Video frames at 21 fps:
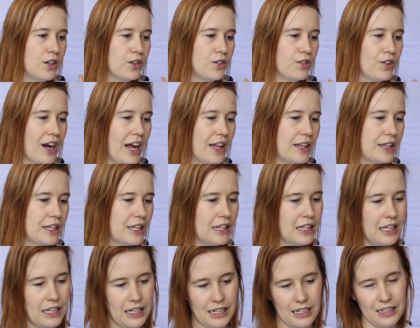rather
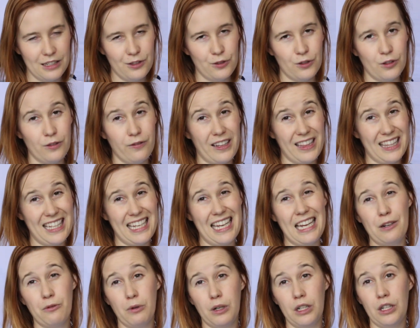than sort of at the
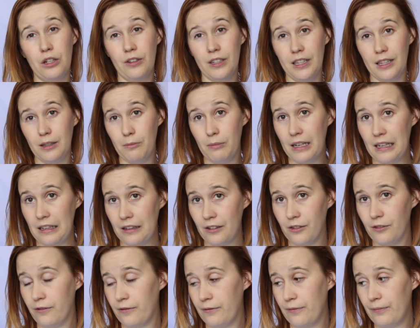end when you're in the middle
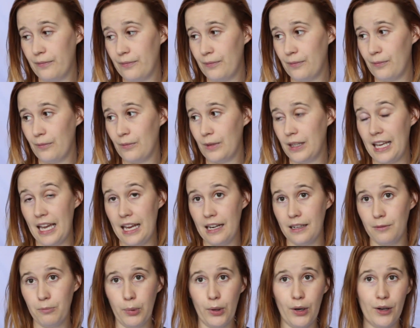of get
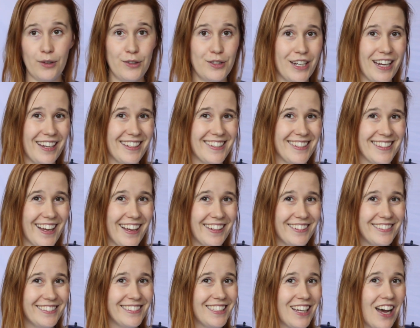projects
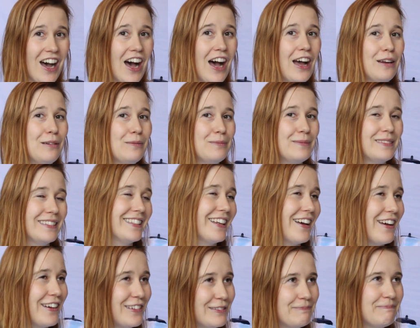done time.
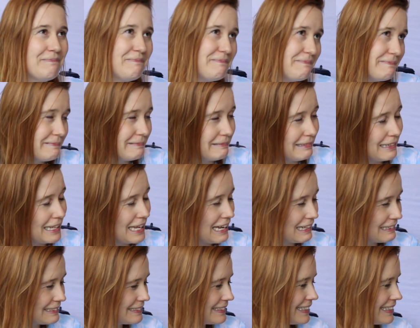So yeah.